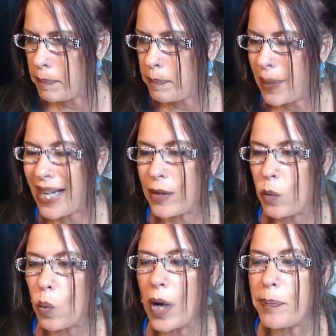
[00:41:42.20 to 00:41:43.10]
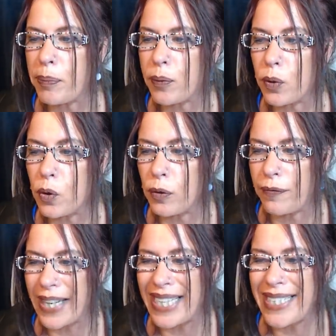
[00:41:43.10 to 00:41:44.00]
Ben, what
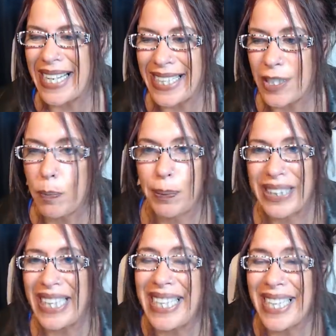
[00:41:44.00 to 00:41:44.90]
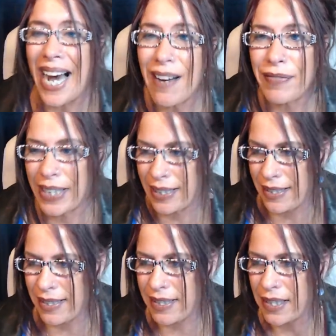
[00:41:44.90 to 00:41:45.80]
proof? It's it's blatant
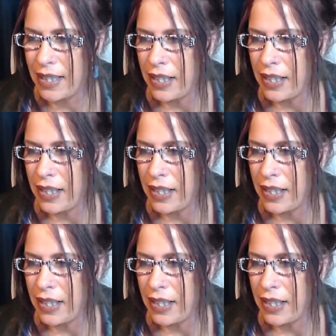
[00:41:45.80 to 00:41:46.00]
obvious.